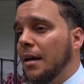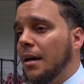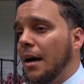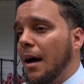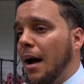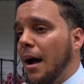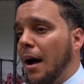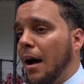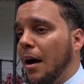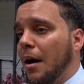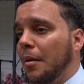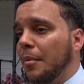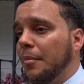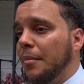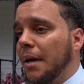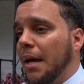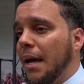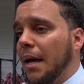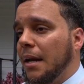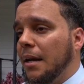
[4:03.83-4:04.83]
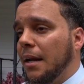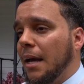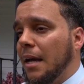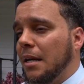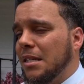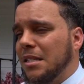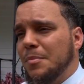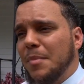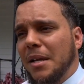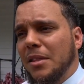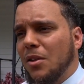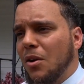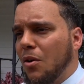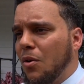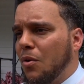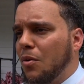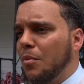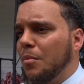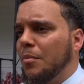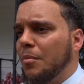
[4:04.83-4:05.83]
and just make the
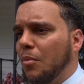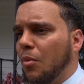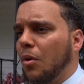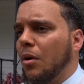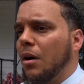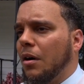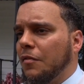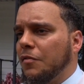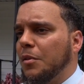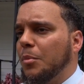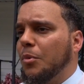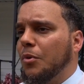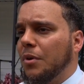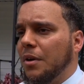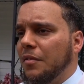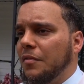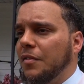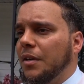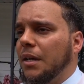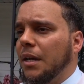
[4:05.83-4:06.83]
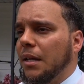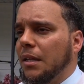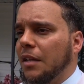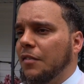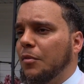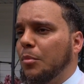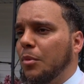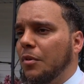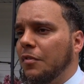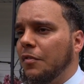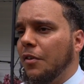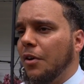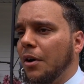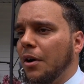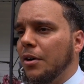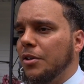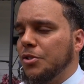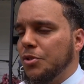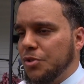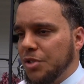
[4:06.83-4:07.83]
home more comfortable, convenient, and livable for
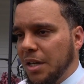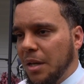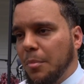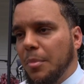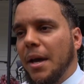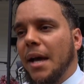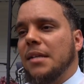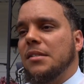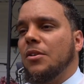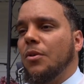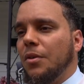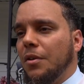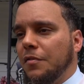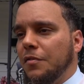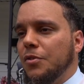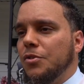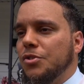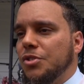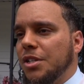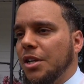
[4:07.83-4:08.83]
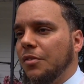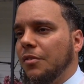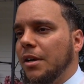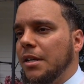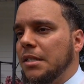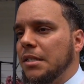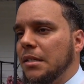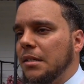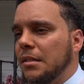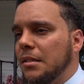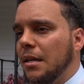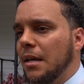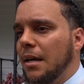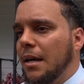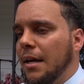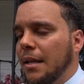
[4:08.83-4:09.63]
her so she can pass it on to future generations.